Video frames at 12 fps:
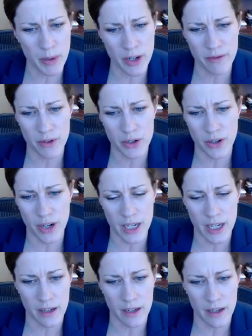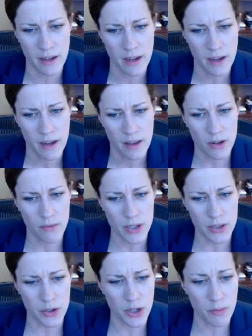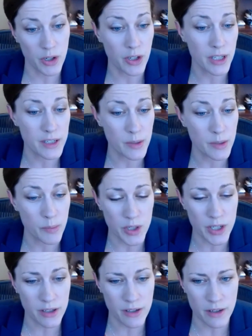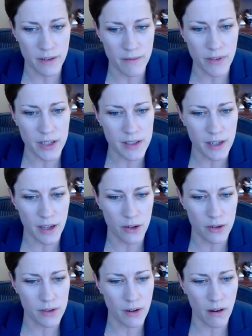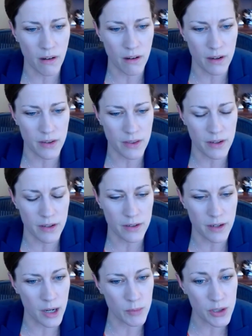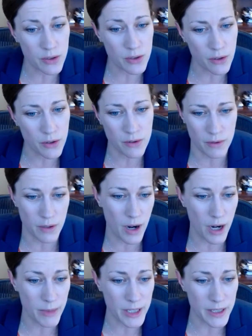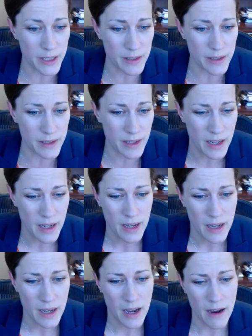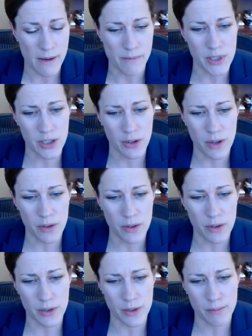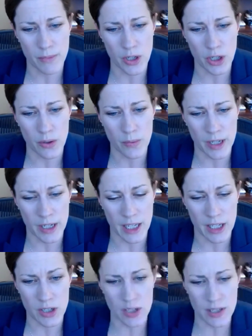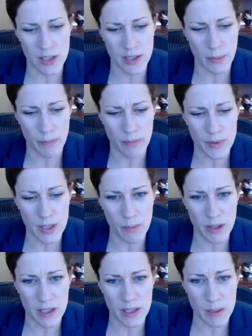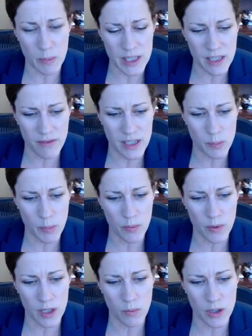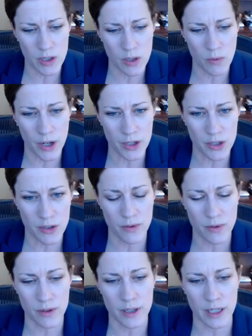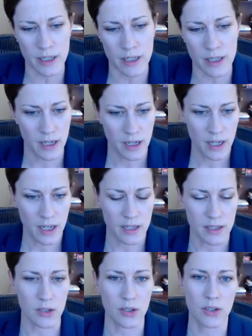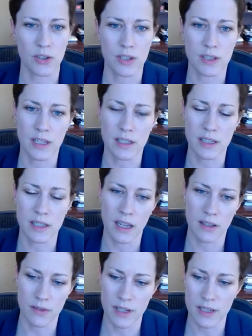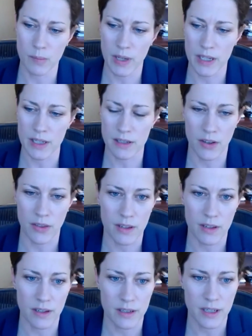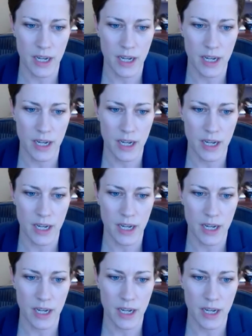for training their research communities and particularly their investigators on the disclosure requirements. So those are, again, just some of the specifics, but really what to watch for, and institutions can tailor this based on the,